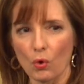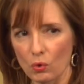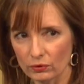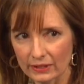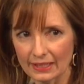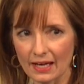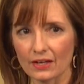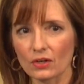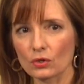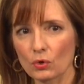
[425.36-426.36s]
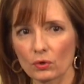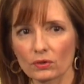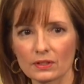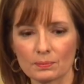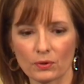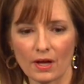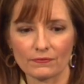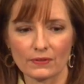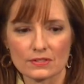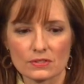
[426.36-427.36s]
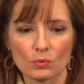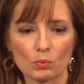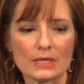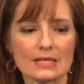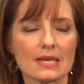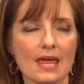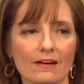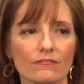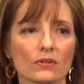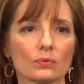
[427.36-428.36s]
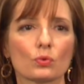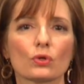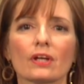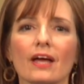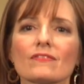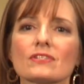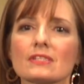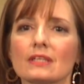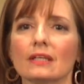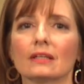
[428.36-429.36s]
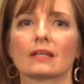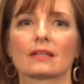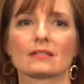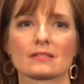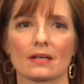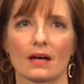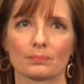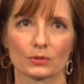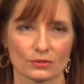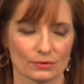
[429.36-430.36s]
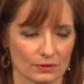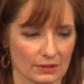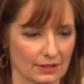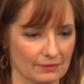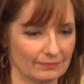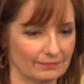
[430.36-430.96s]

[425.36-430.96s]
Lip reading: only on our quarterly profits, we never would have seen this opportunity.